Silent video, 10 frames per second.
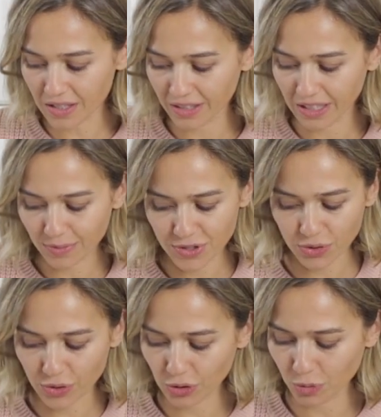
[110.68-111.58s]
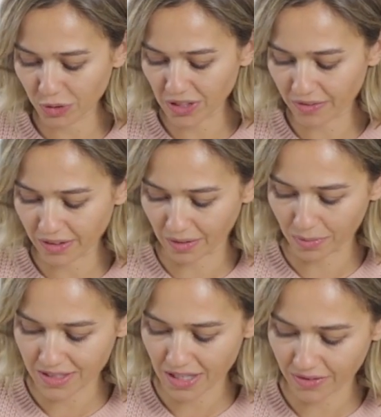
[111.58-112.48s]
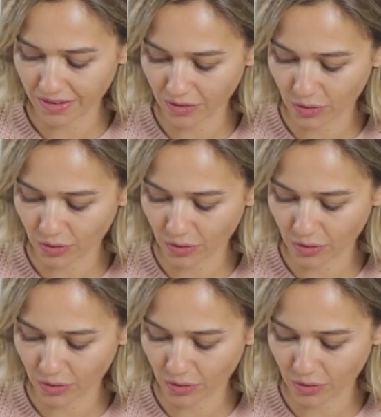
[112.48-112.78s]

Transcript: are ready. I'm just going to put everything, mix everything